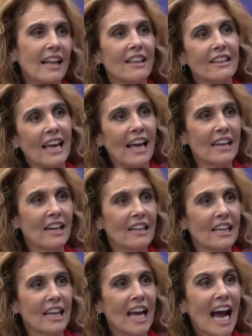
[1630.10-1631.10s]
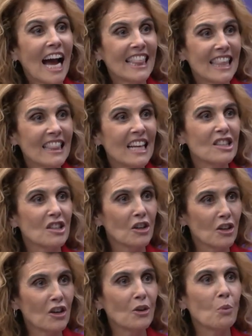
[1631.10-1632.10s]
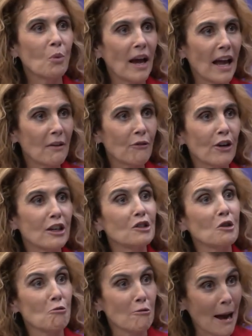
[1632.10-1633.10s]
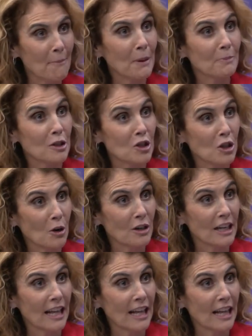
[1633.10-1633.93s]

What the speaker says: on the head, honey. I think that's a good way for us to wrap up the show today.